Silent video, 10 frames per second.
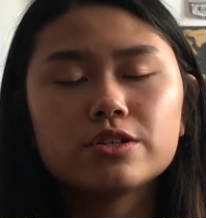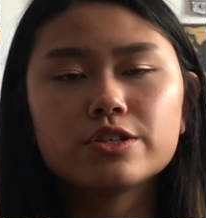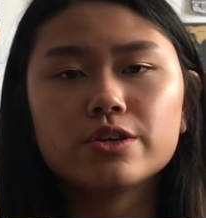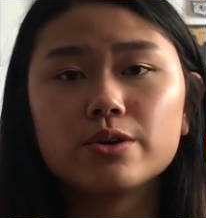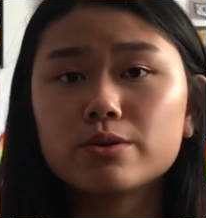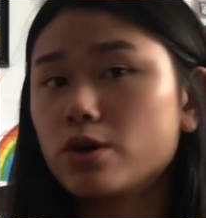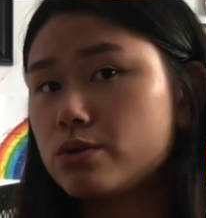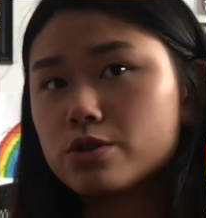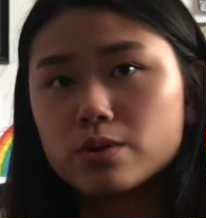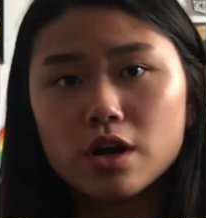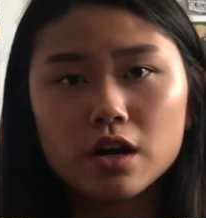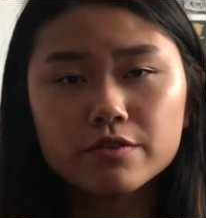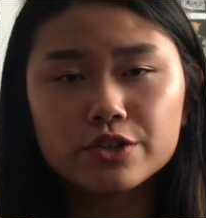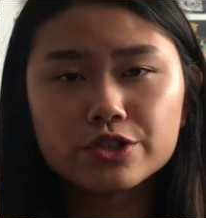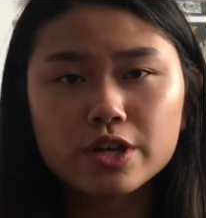to go to a coffee
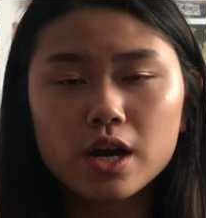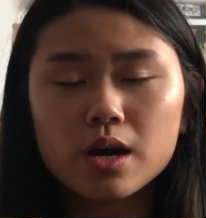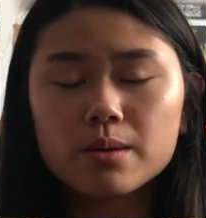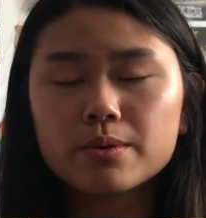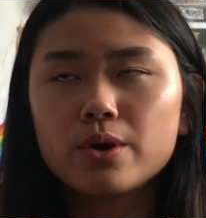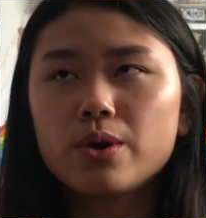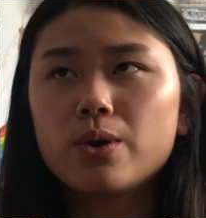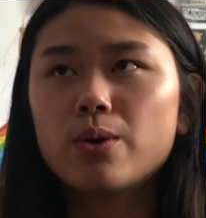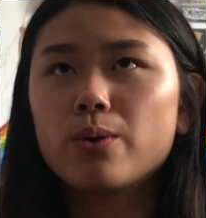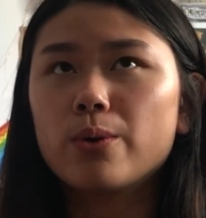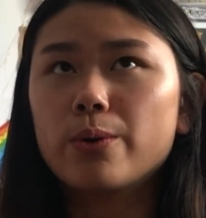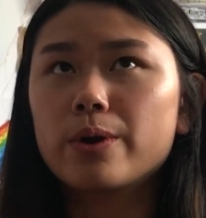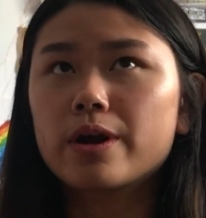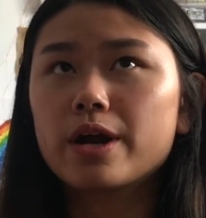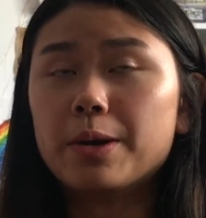shop
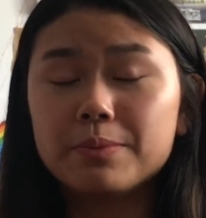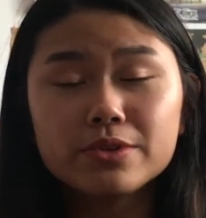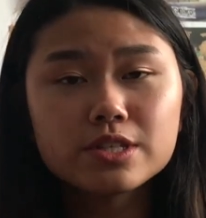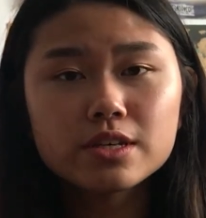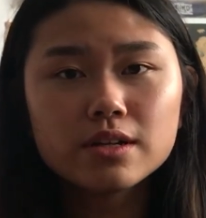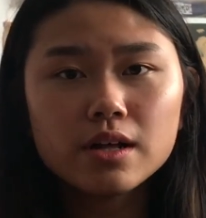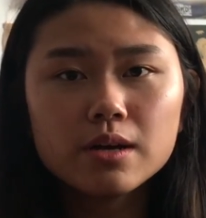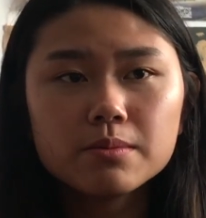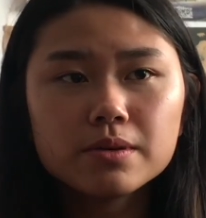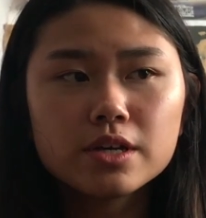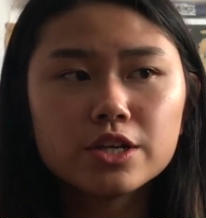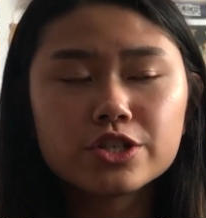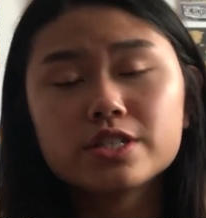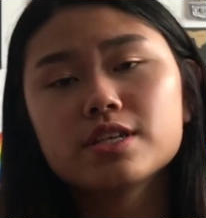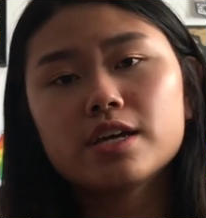or a music club
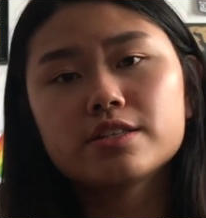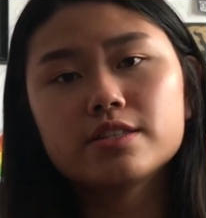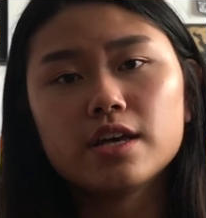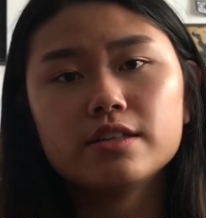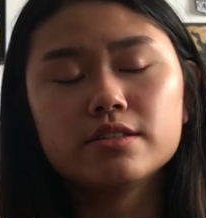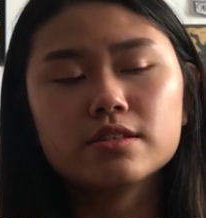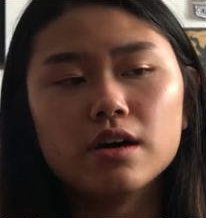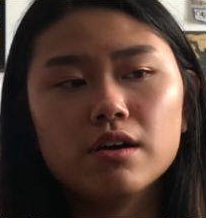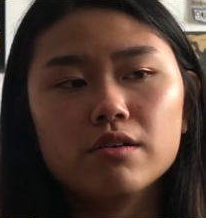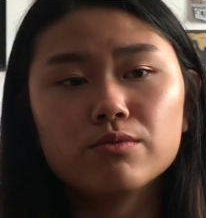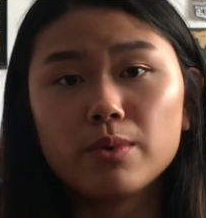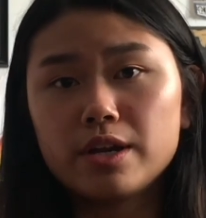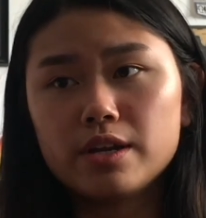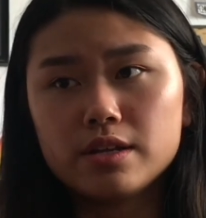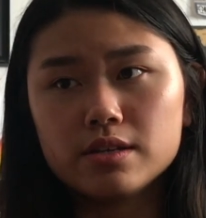just to get a sense of what
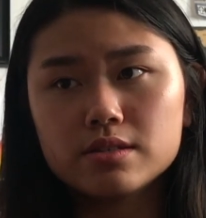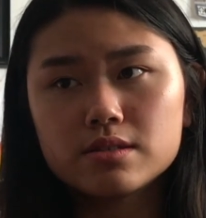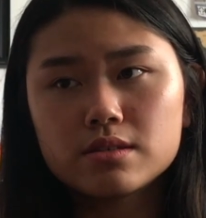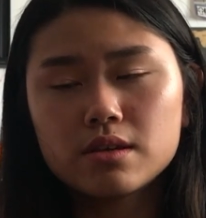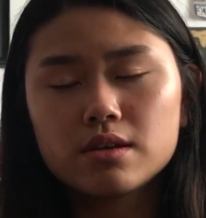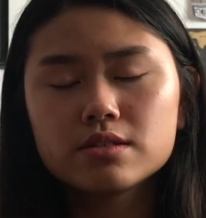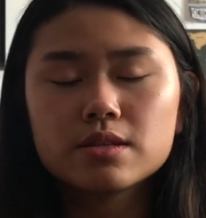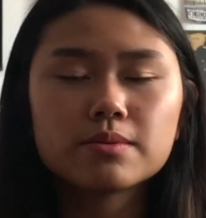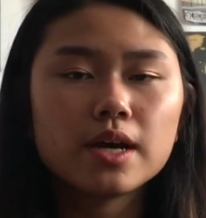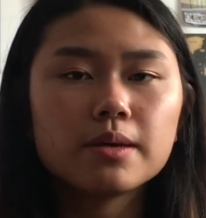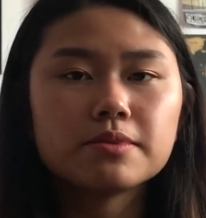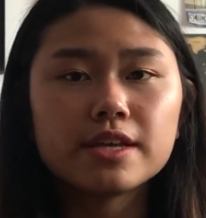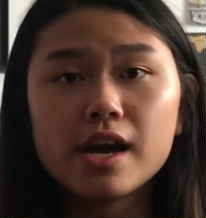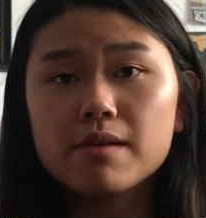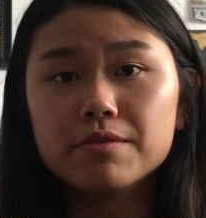it is. Sometimes they
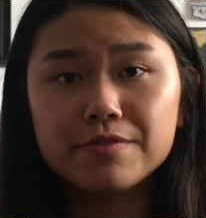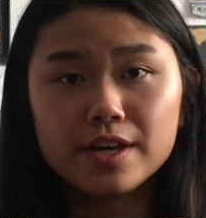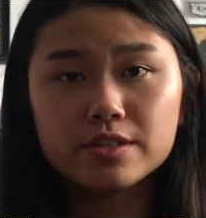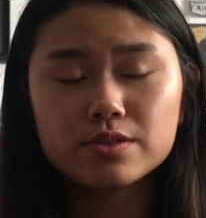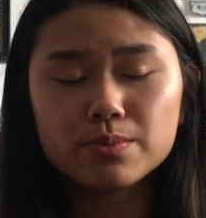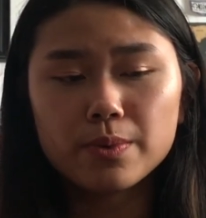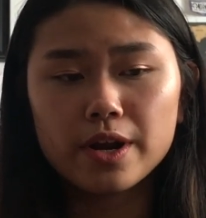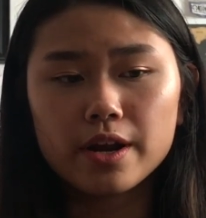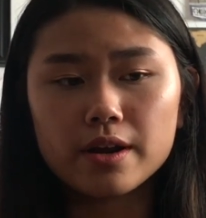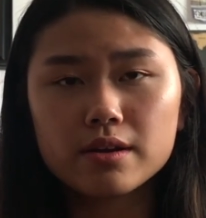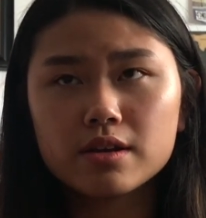have events where